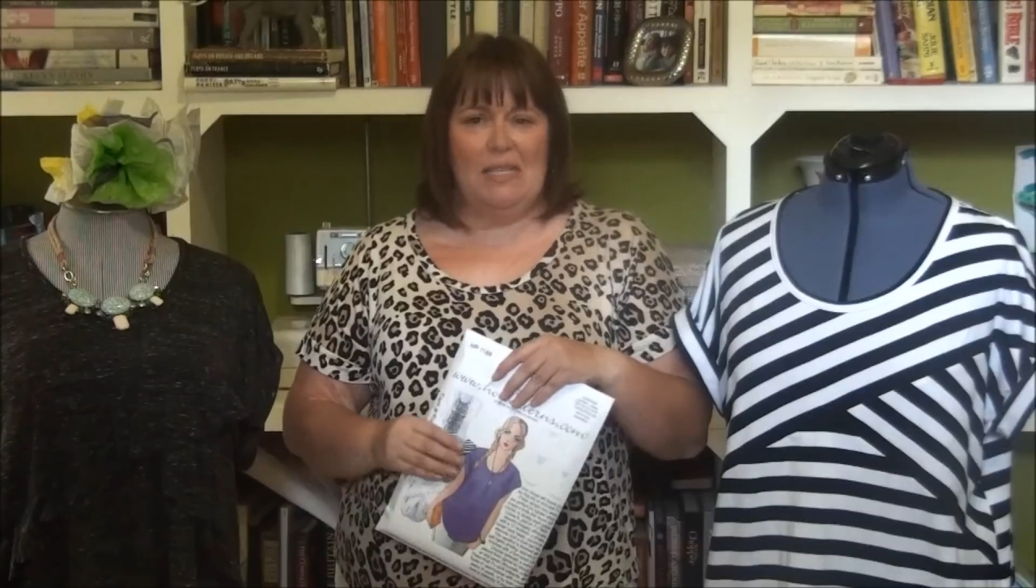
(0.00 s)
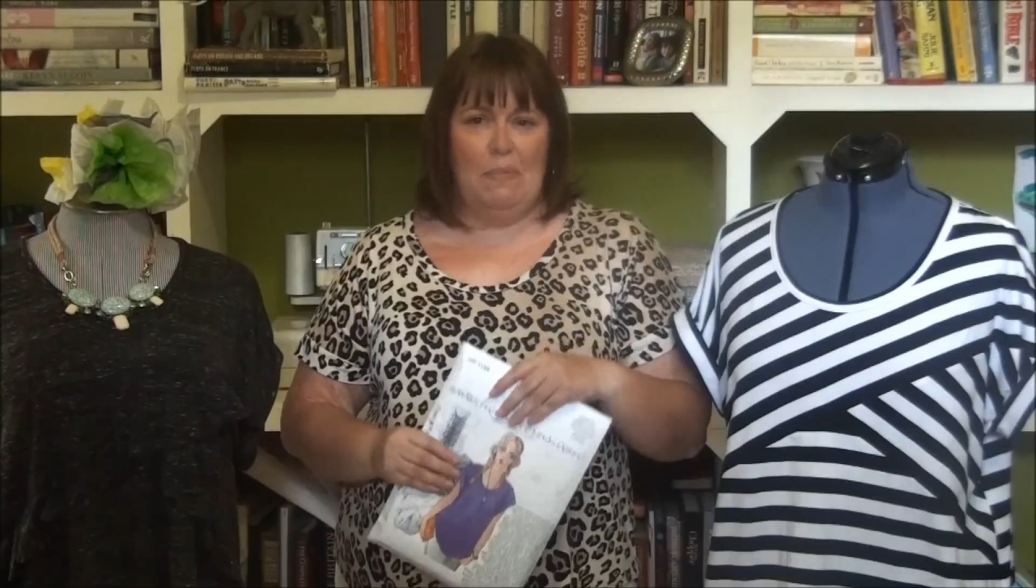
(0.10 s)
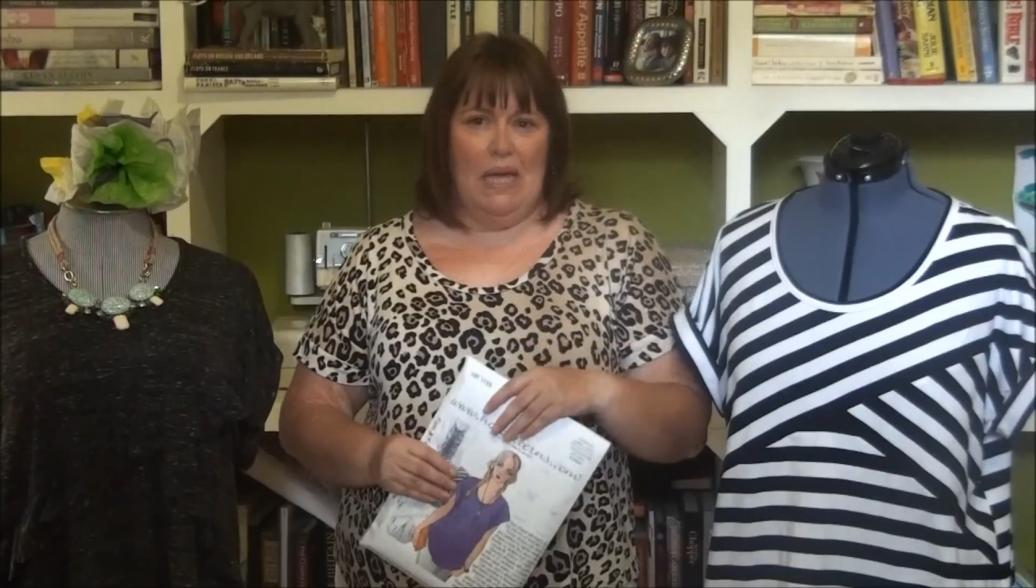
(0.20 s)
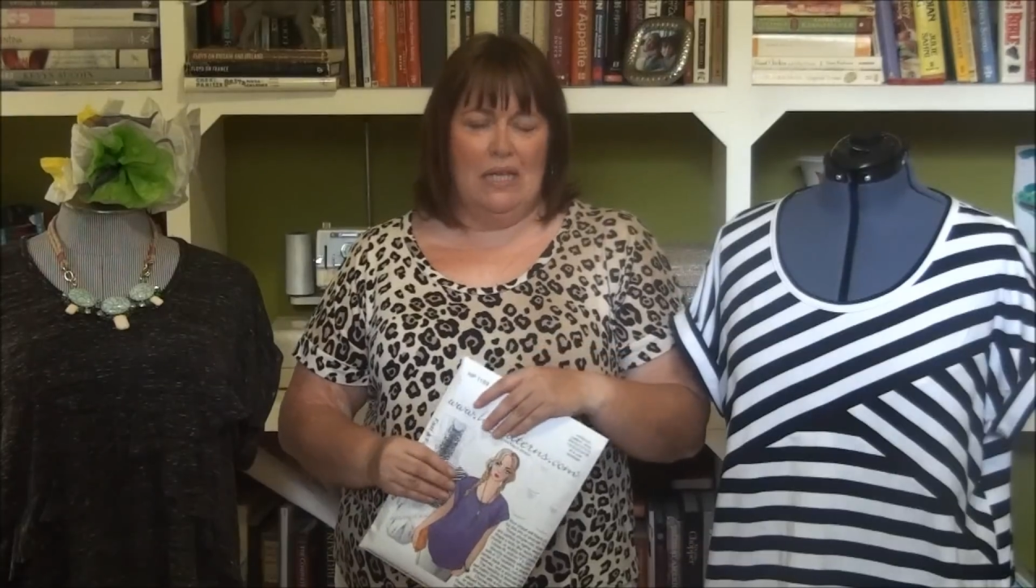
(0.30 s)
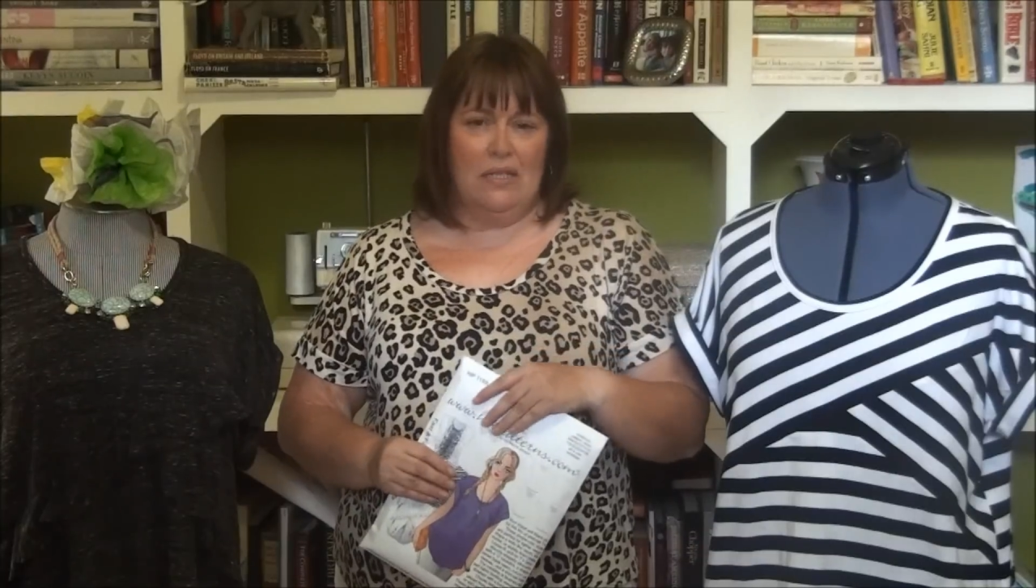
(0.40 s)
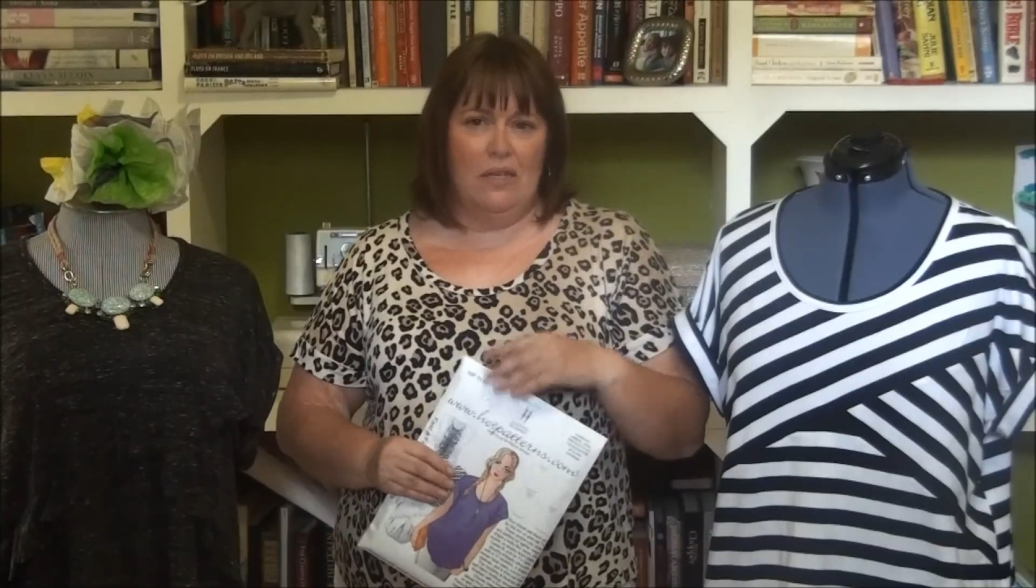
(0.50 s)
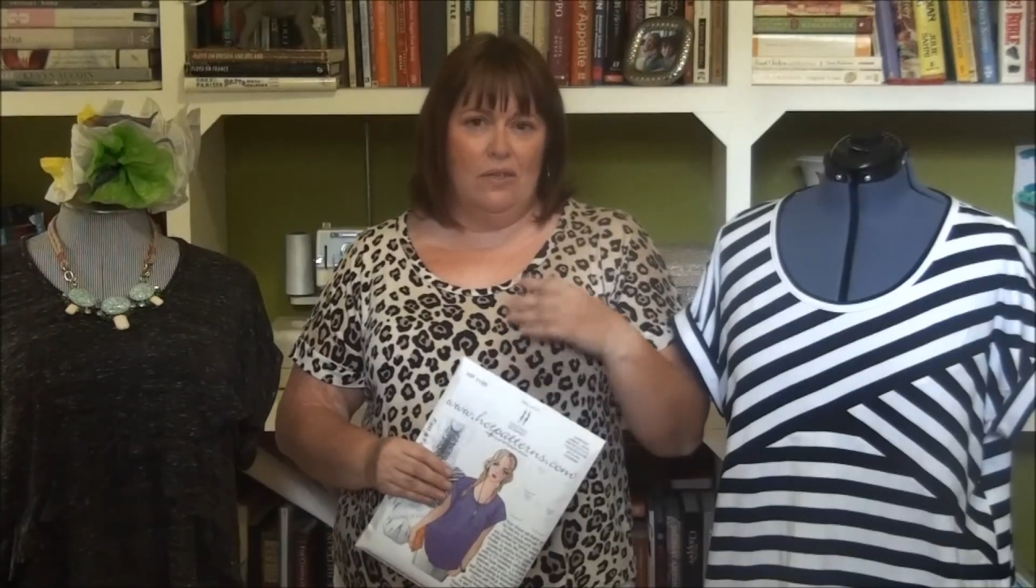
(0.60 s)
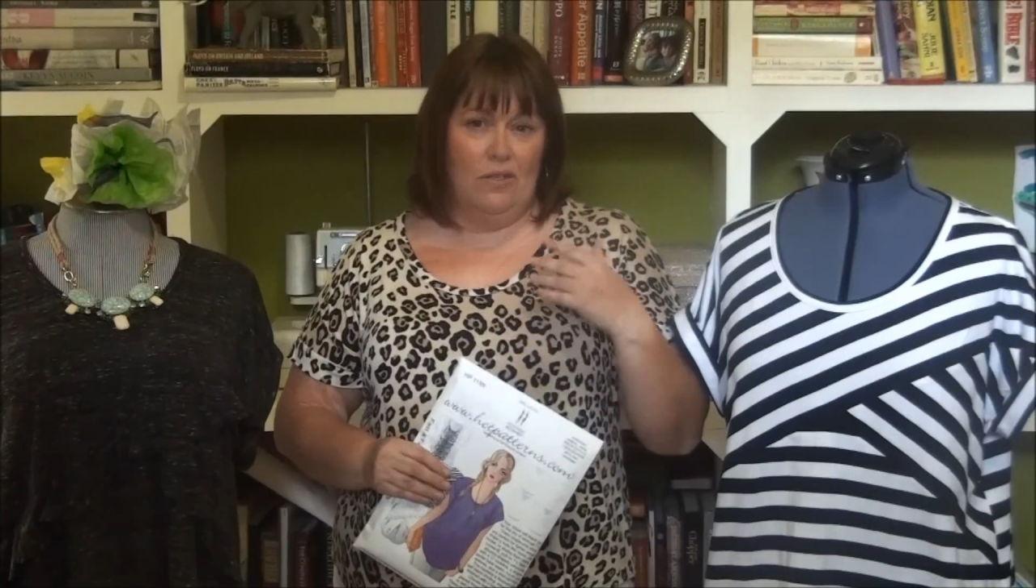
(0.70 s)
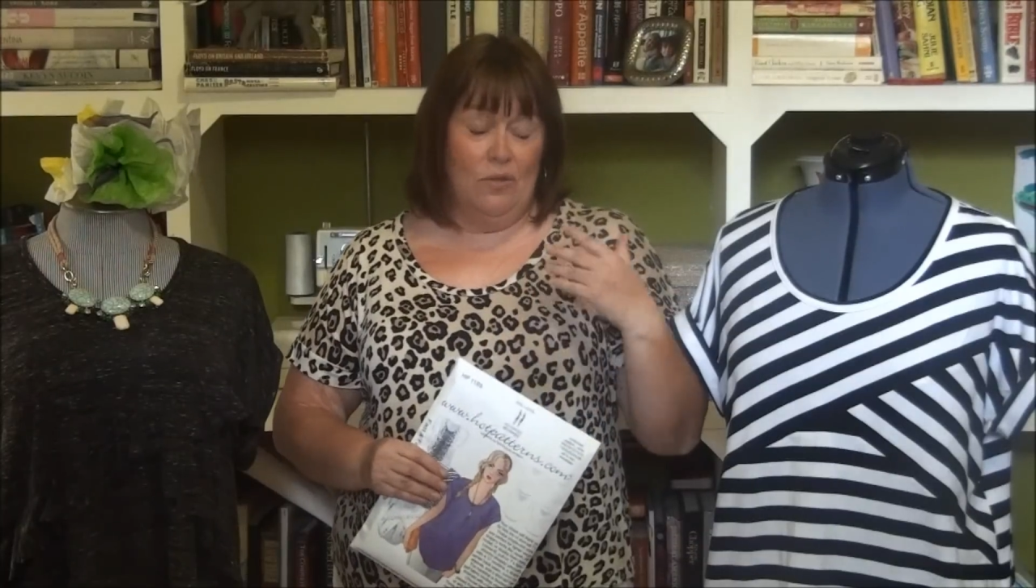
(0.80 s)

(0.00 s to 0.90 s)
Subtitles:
at this pattern,